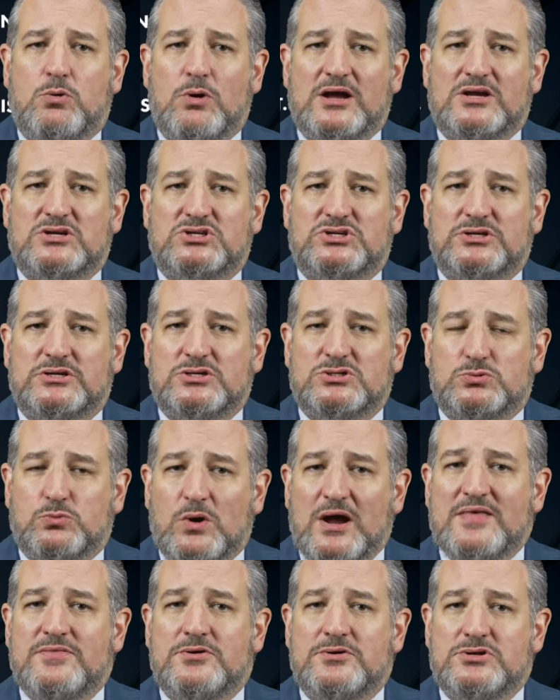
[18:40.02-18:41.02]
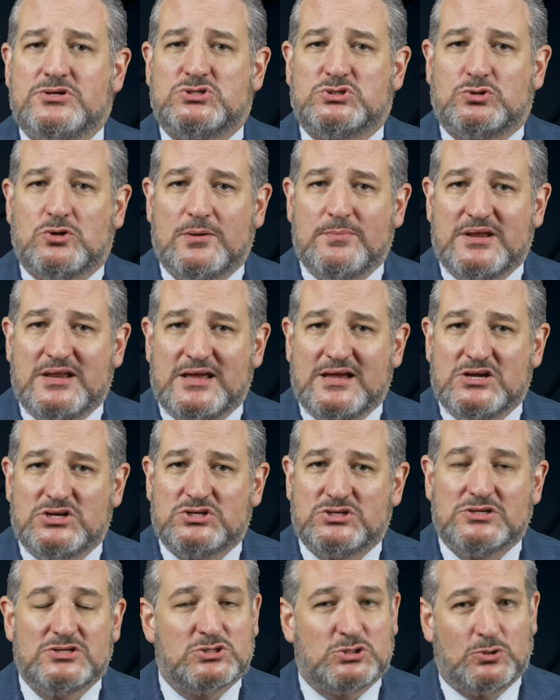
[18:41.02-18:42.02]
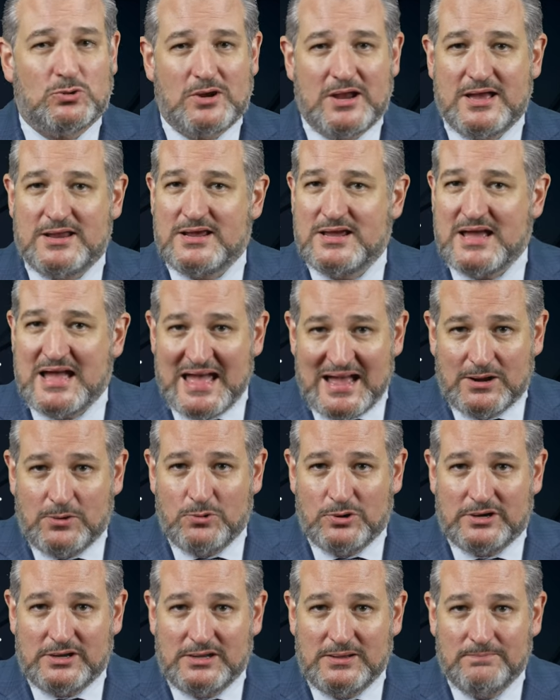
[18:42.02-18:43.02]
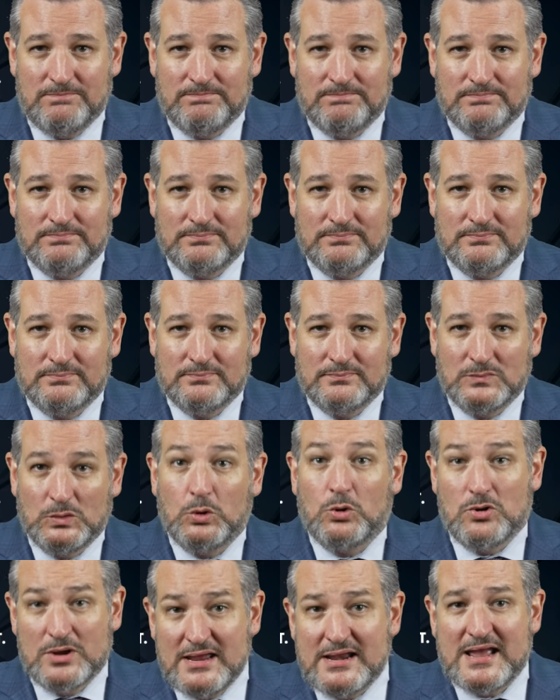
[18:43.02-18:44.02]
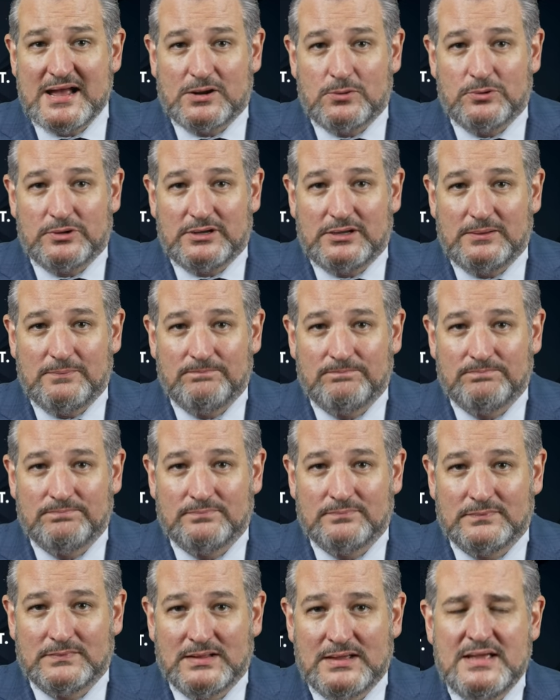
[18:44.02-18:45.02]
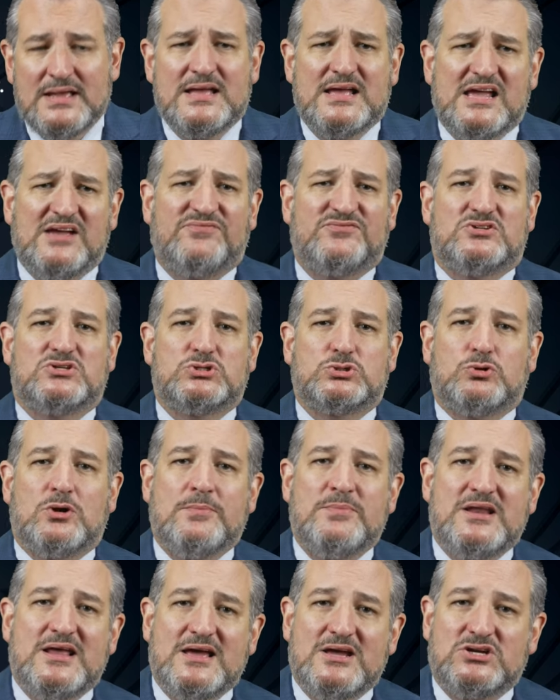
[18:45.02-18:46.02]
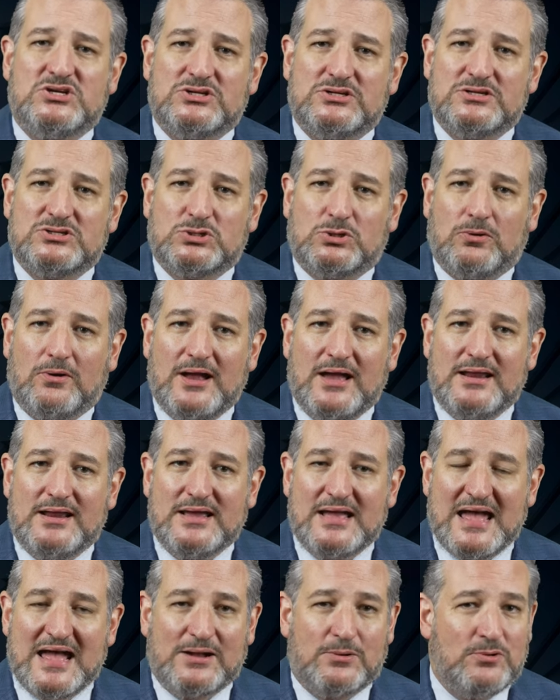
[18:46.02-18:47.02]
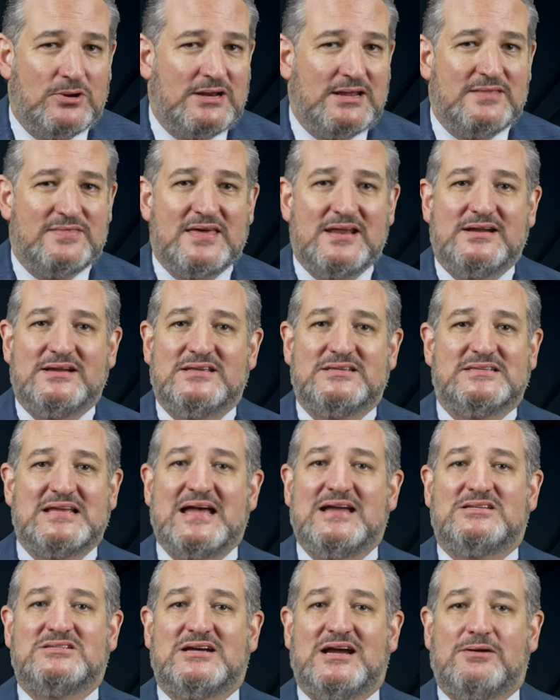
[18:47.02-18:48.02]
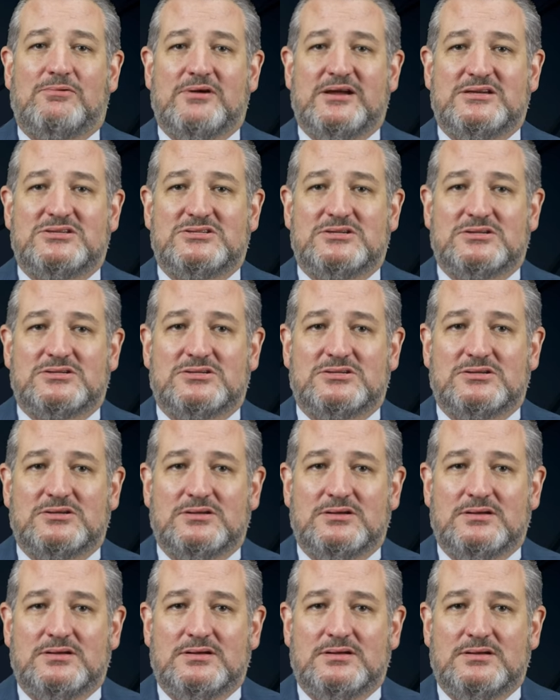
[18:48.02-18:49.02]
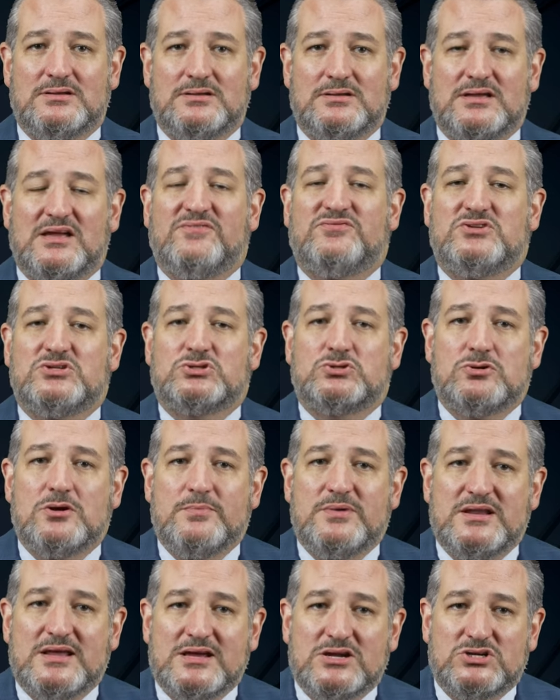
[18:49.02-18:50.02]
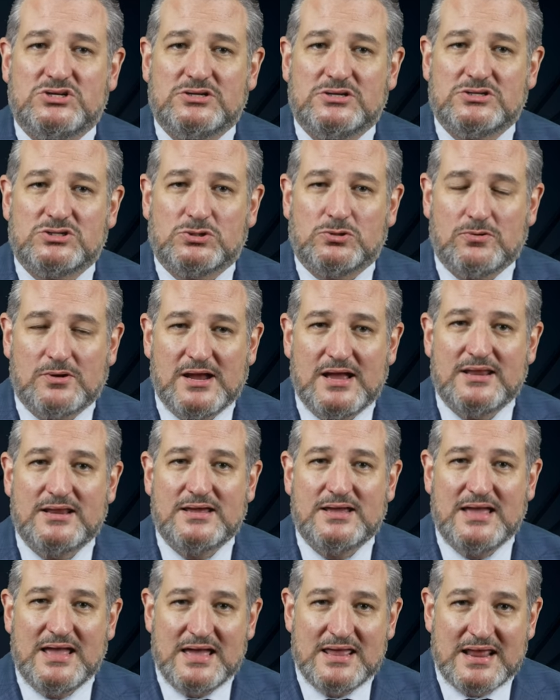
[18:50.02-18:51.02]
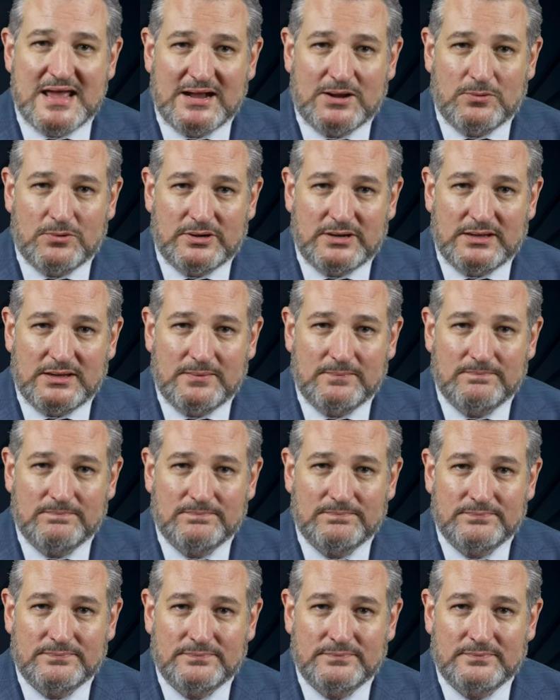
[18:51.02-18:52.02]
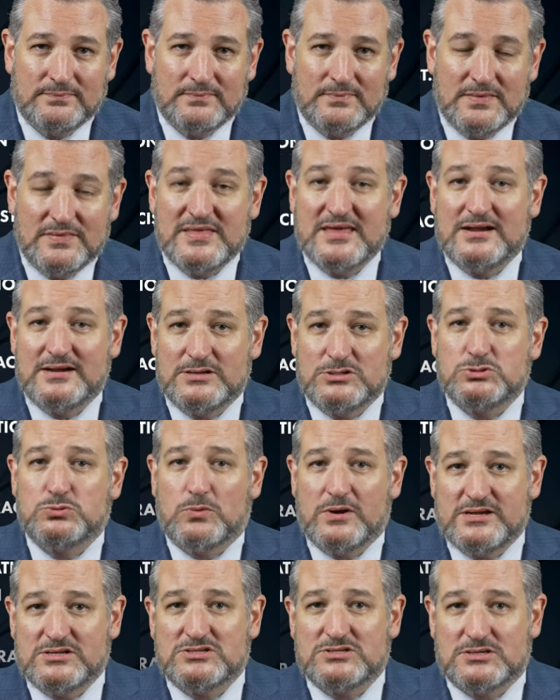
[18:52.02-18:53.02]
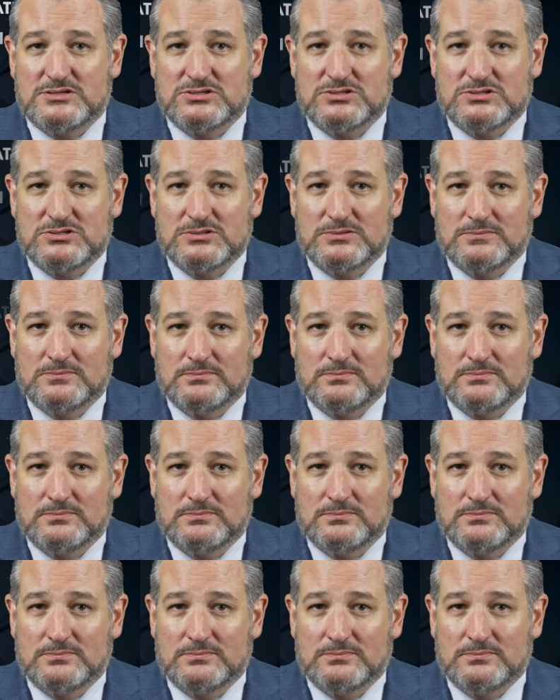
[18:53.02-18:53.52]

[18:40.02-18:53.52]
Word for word: question is whether discrimination is creating equity or inequity. If discrimination is creating equity, then it is anti-racist. If discrimination is creating inequity, then it is racist.